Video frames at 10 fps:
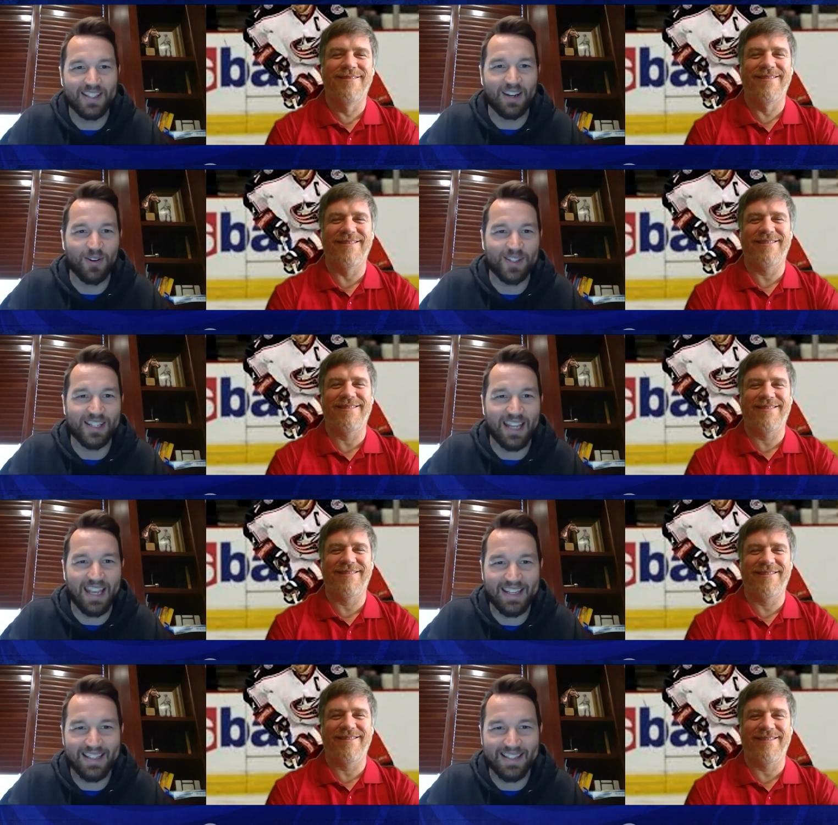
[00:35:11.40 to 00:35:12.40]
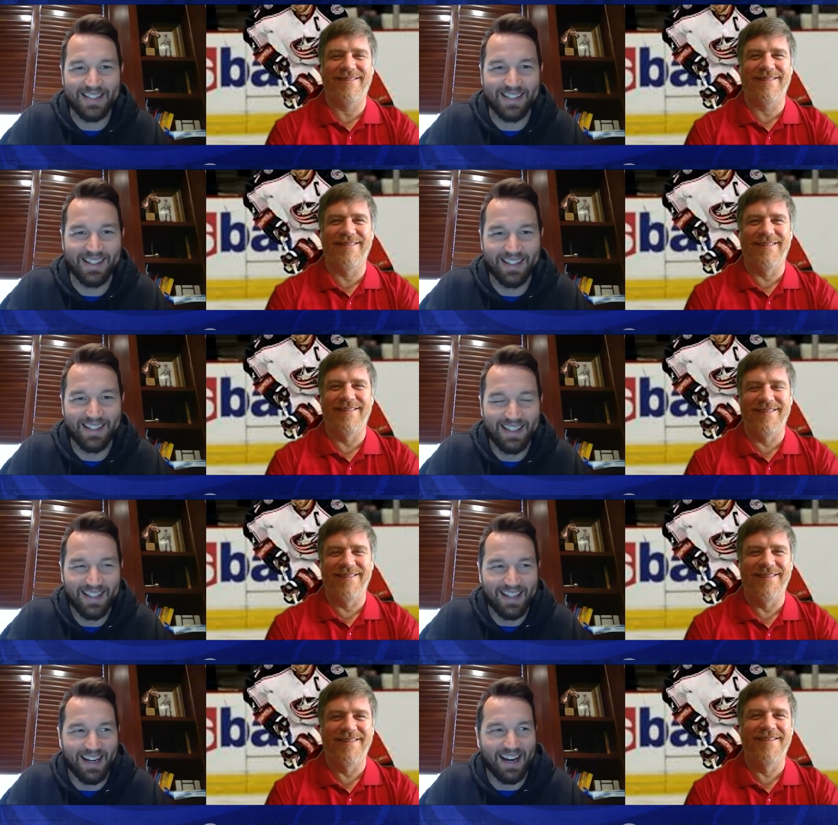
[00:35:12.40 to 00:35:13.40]
Speaker 1: out of skates.
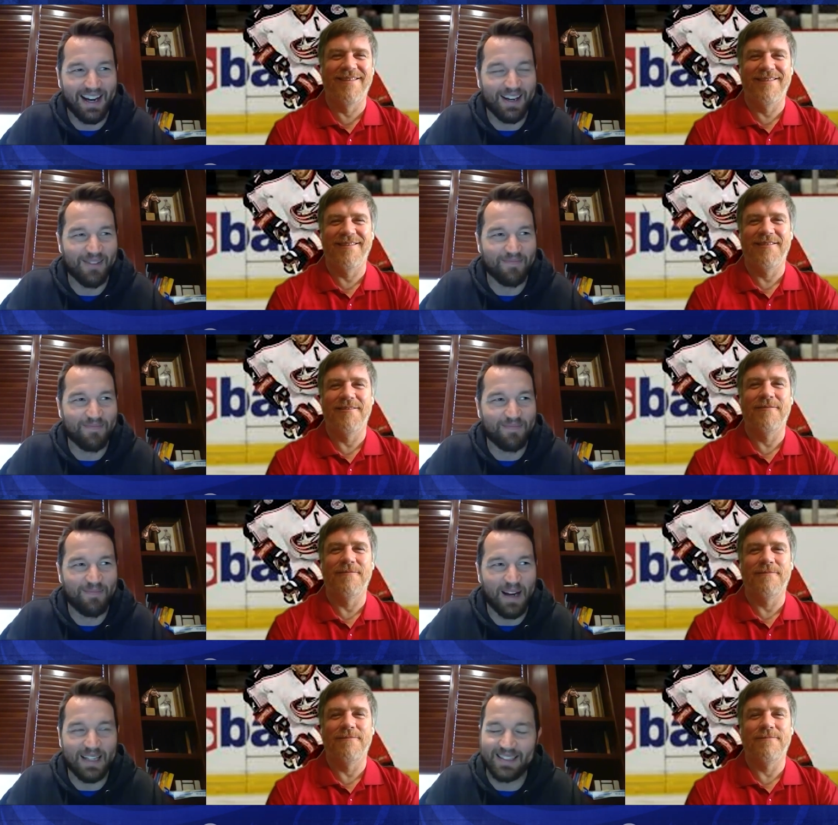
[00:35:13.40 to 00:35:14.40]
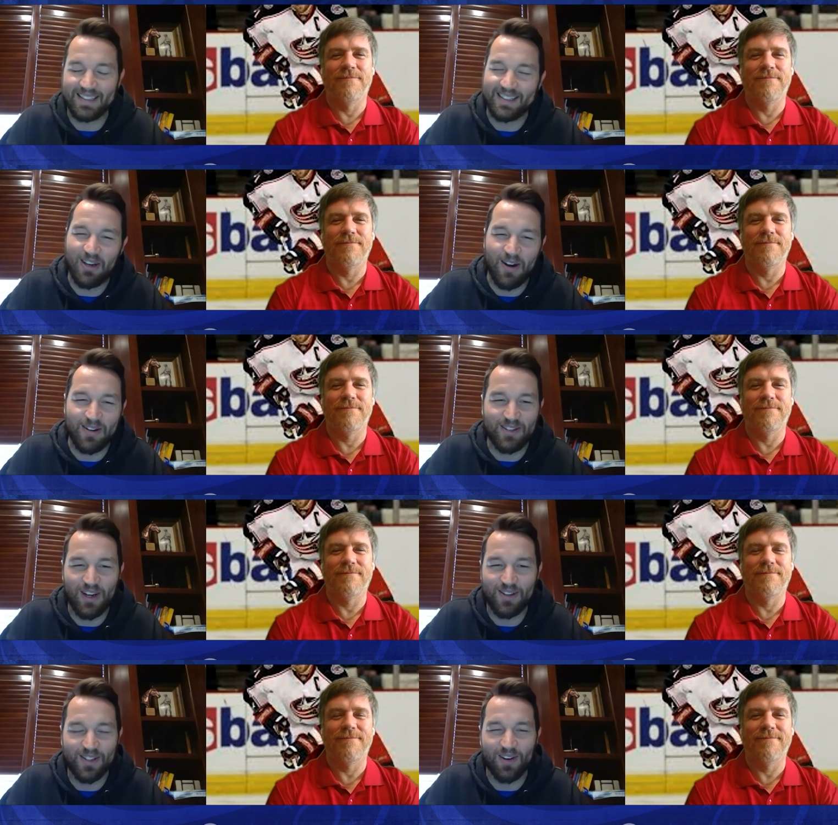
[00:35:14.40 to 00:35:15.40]
Um, but Jared
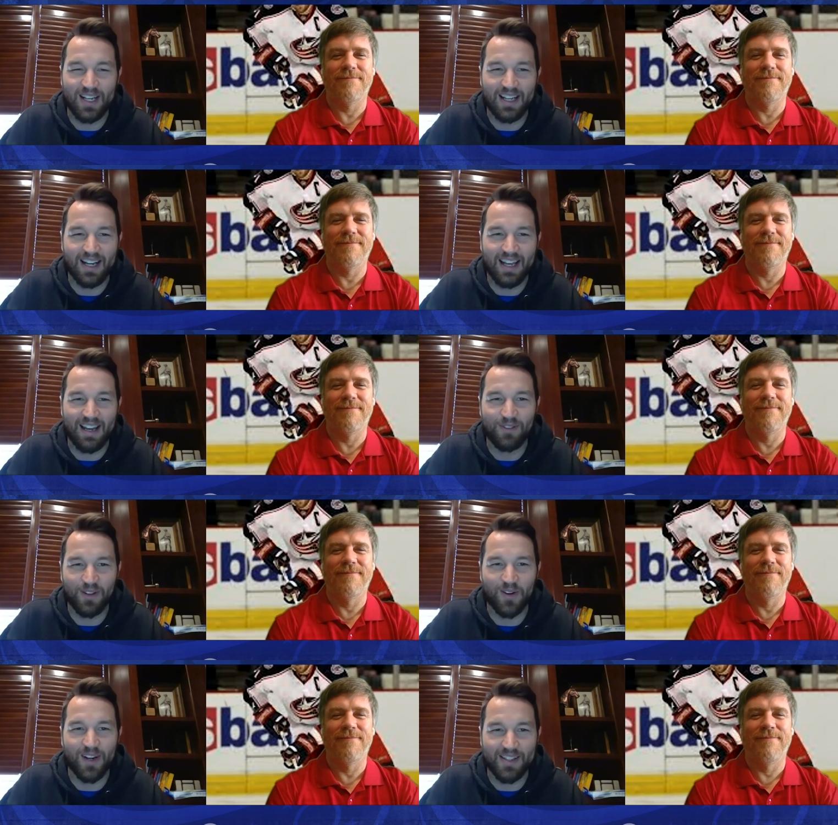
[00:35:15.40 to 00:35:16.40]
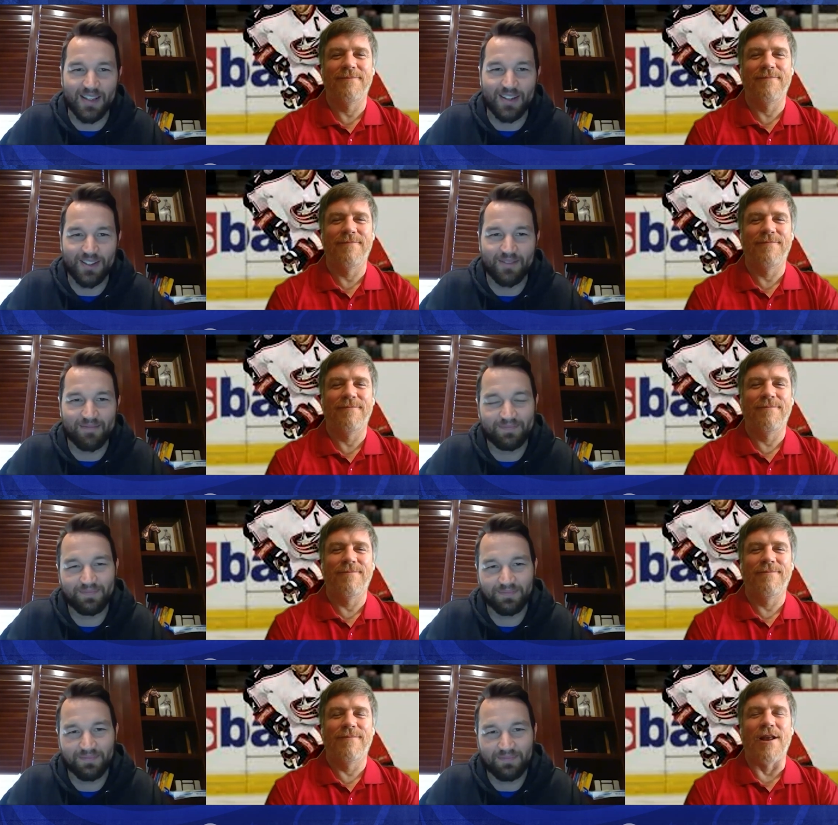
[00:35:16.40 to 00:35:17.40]
Jared's a great guy to have for the organization.
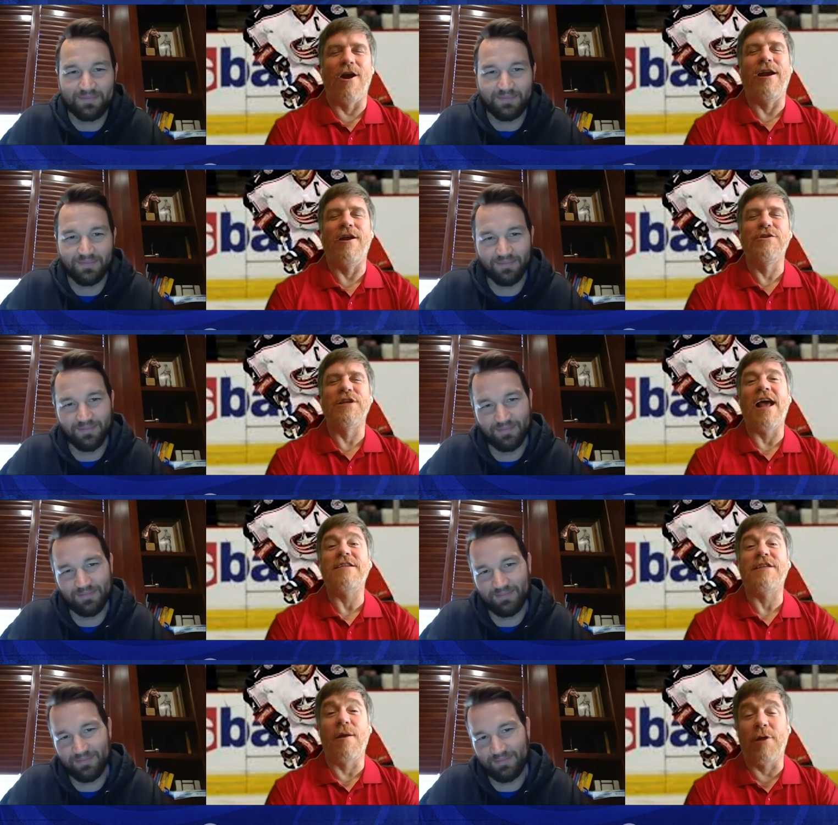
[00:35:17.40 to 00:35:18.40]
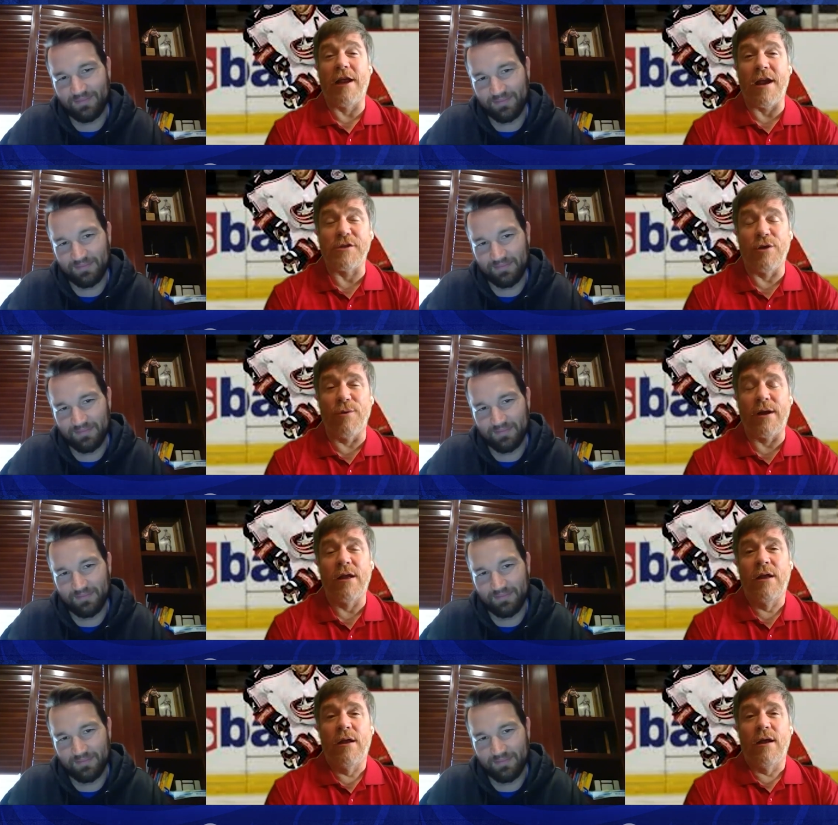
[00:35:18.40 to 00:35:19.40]
Speaker 2: All right, here's the last thing I'm going to ask you, Rick.
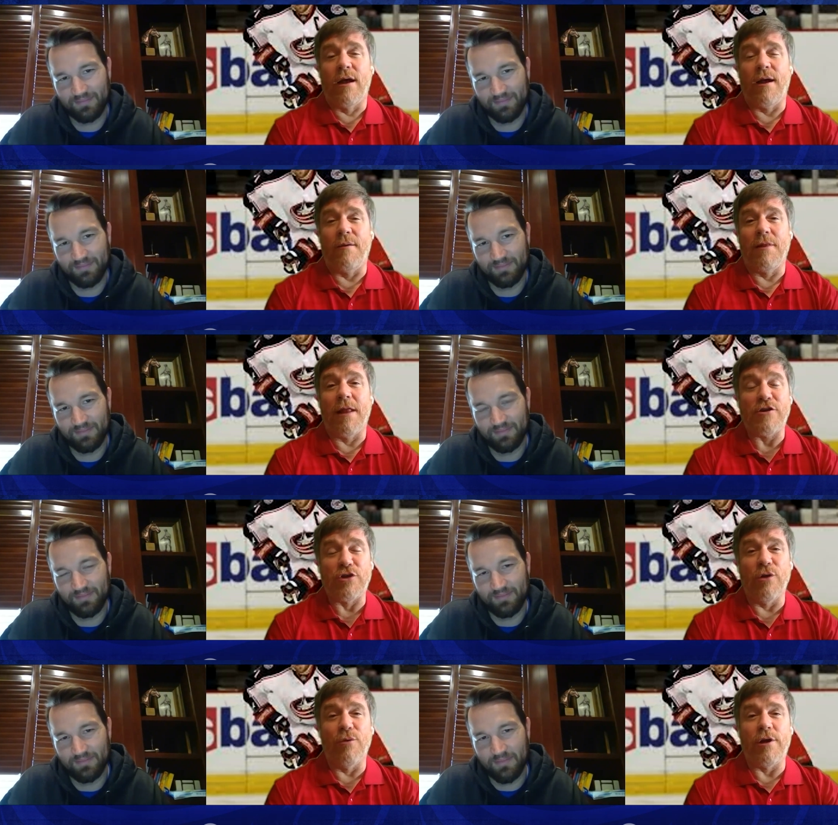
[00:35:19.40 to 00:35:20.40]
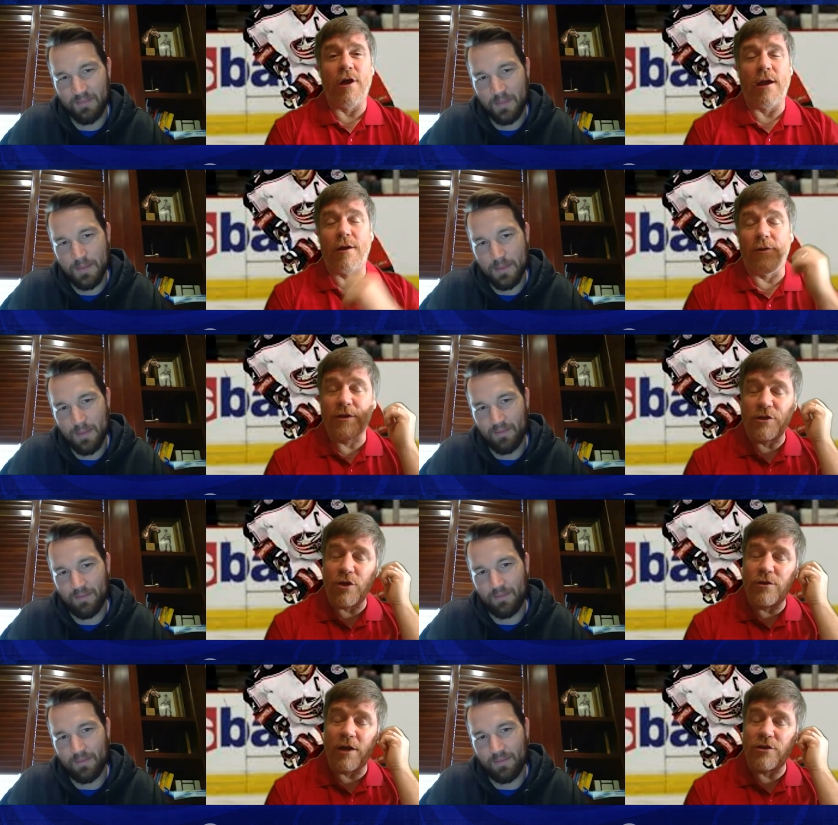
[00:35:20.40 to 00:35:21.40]
Um, last year, when you got into this, and
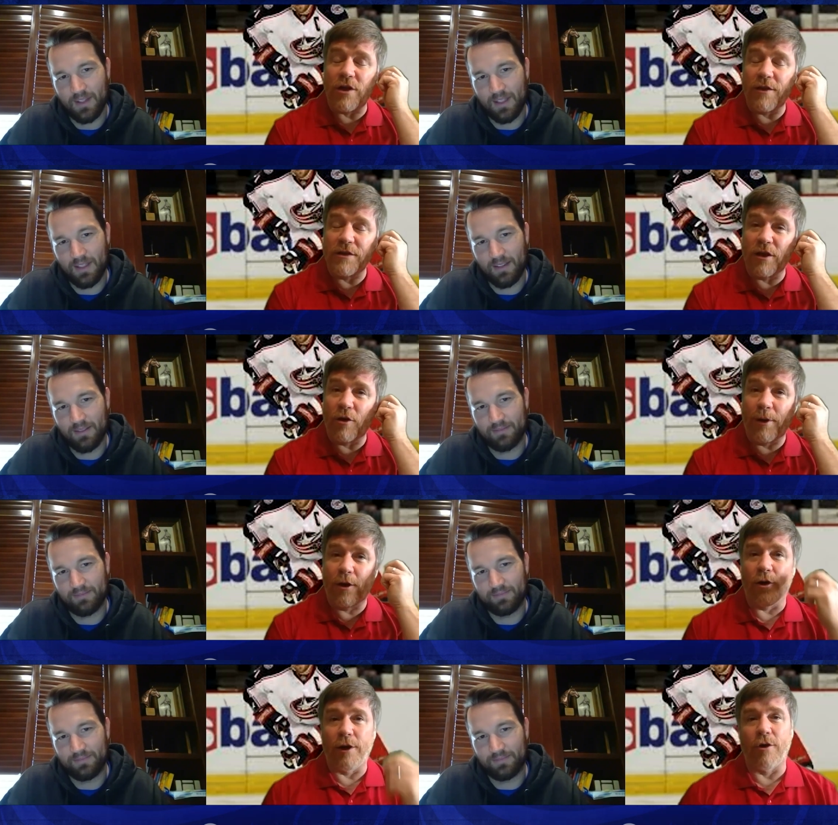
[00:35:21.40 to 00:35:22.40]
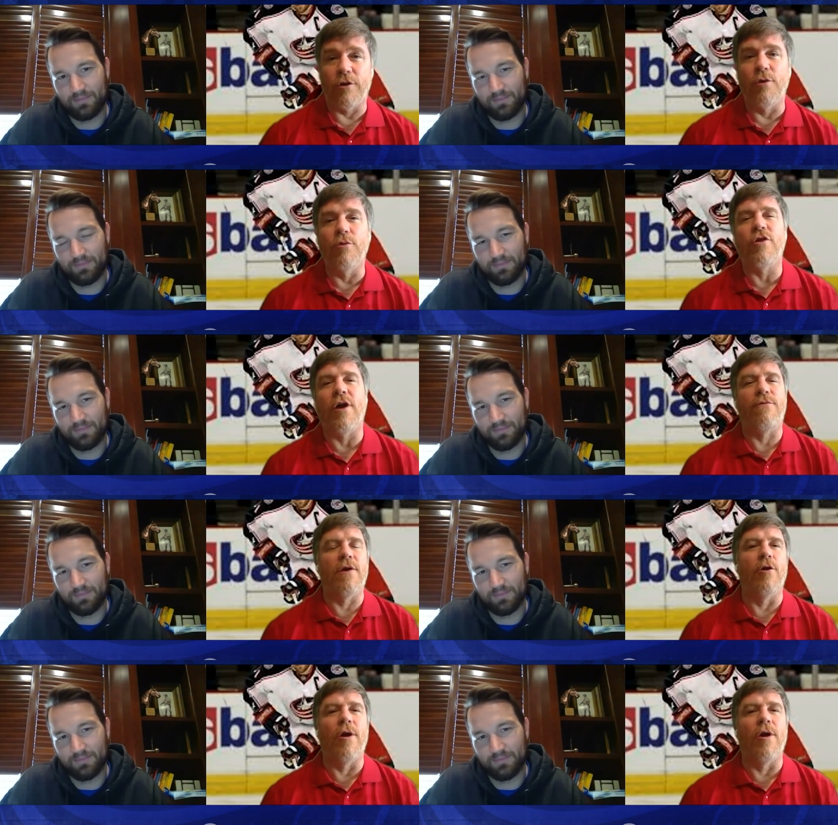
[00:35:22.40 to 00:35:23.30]
you touched on this a little bit earlier, you were trying to figure